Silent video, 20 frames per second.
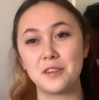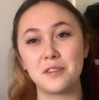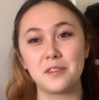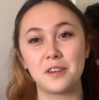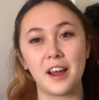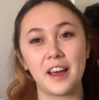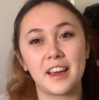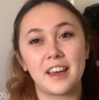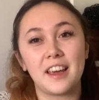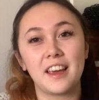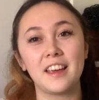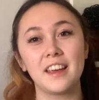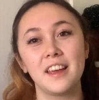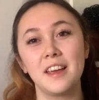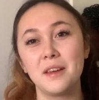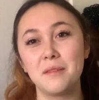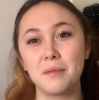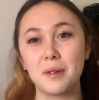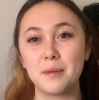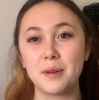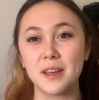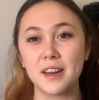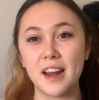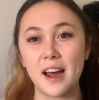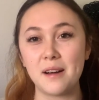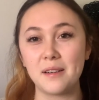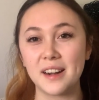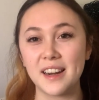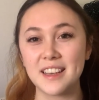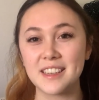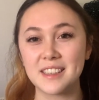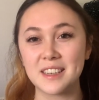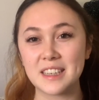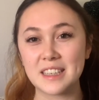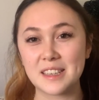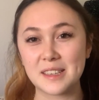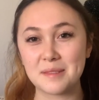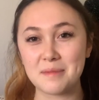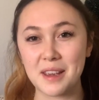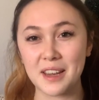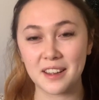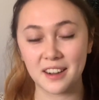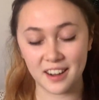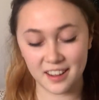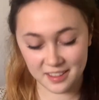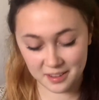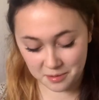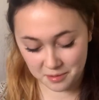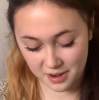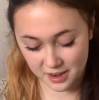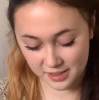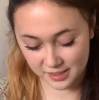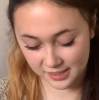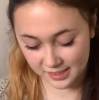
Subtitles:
like maybe an hour later just make another one.